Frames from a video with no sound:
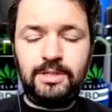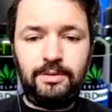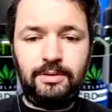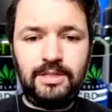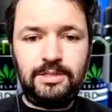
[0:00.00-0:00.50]
Now
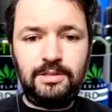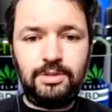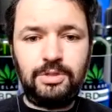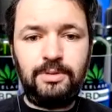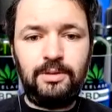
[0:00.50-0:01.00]
that's just
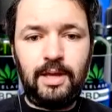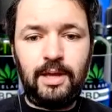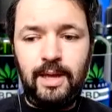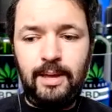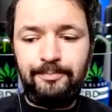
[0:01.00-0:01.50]
something
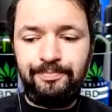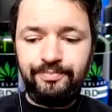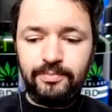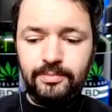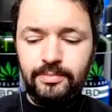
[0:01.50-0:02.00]
that
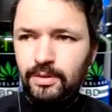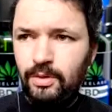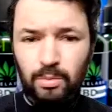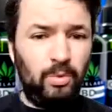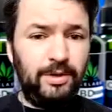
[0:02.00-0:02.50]
1